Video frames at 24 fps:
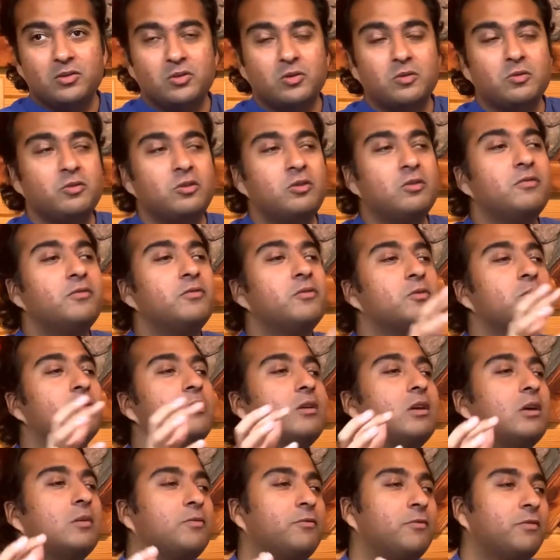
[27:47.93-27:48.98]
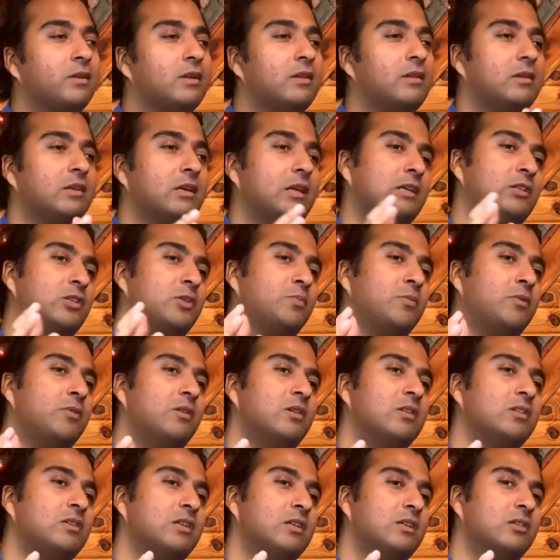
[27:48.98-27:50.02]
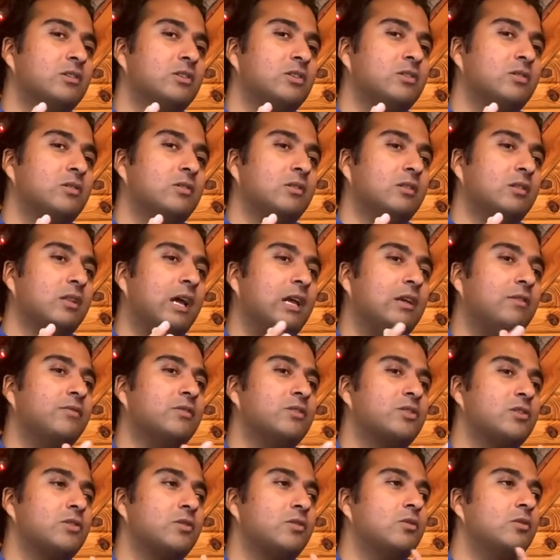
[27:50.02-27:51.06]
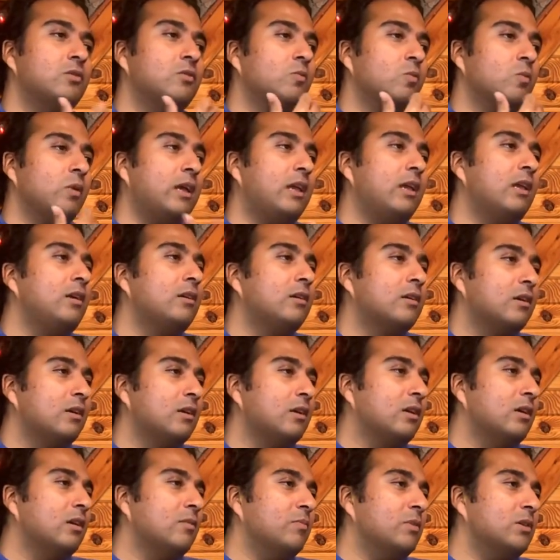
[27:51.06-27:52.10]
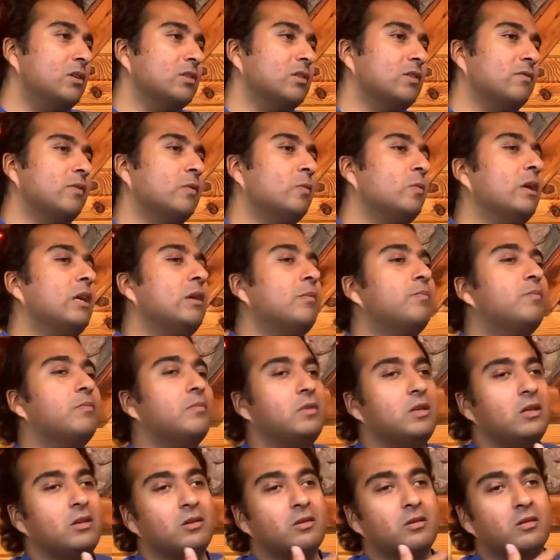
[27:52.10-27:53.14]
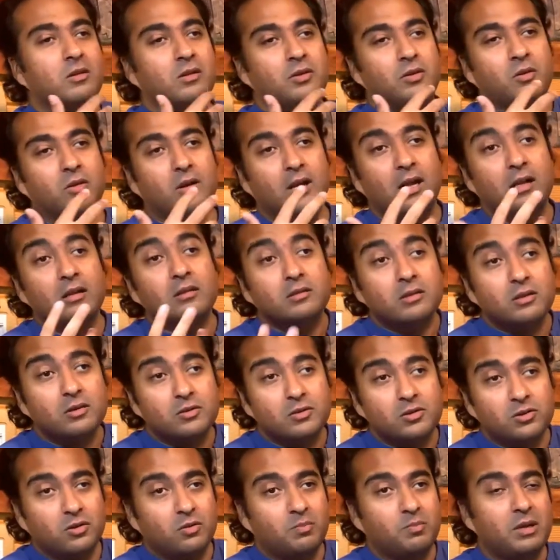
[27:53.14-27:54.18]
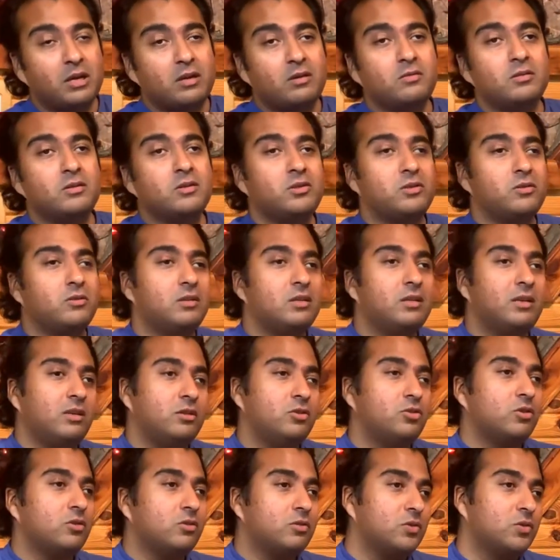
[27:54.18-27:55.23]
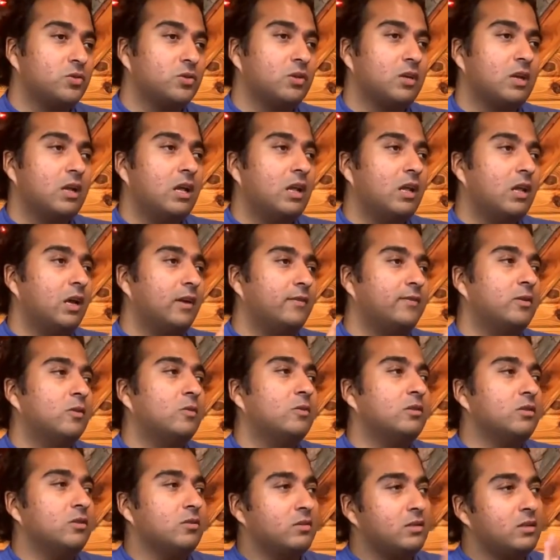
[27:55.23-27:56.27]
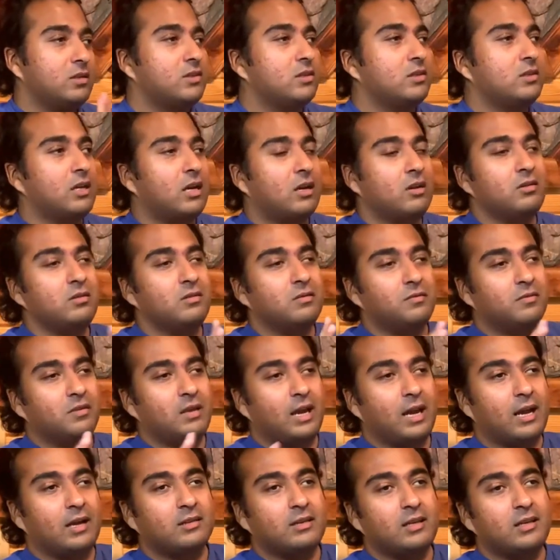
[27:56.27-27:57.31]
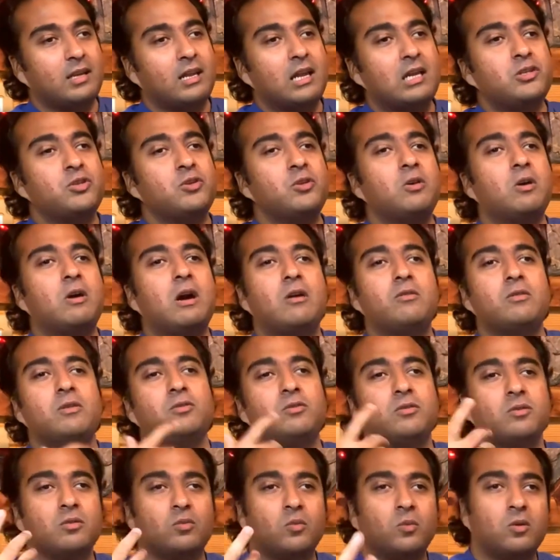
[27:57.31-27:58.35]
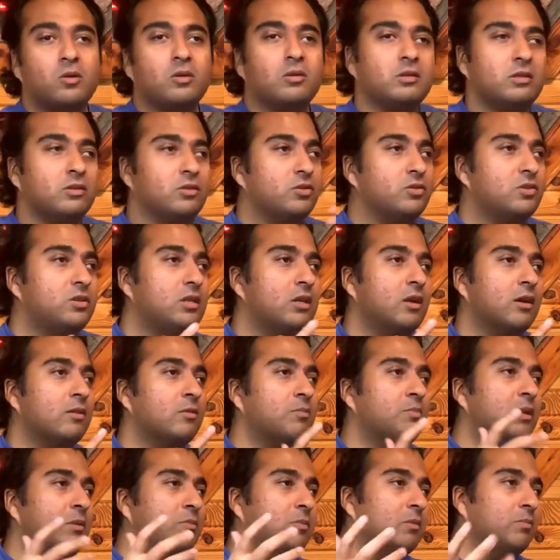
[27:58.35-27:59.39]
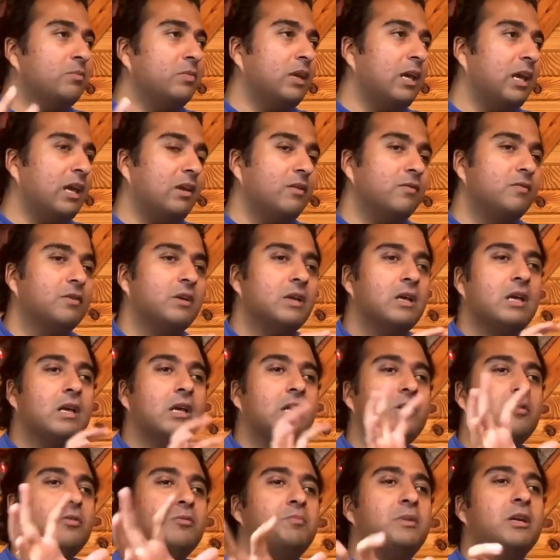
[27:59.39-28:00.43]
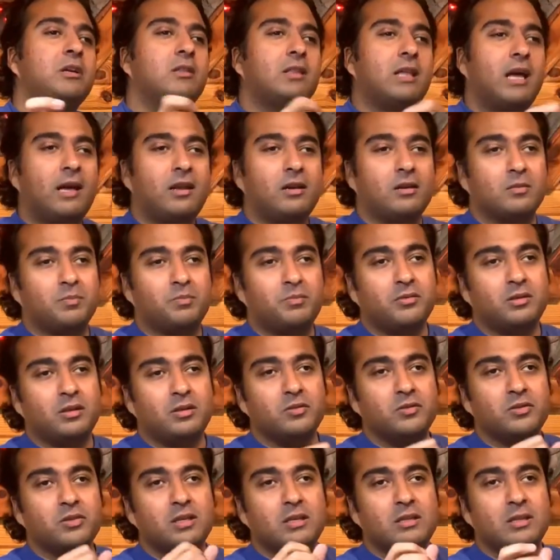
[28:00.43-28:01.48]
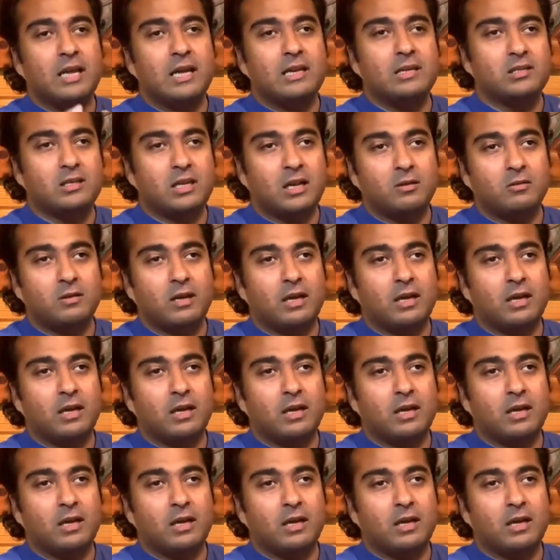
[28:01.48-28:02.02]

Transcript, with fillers: So you've grown up feel, experiencing in a certain life a certain way because of the way, you know, your elders, your parents, your teachers have told you this is how you react. And as you go out into the world and you see other people behave, you pick that up and you say, that is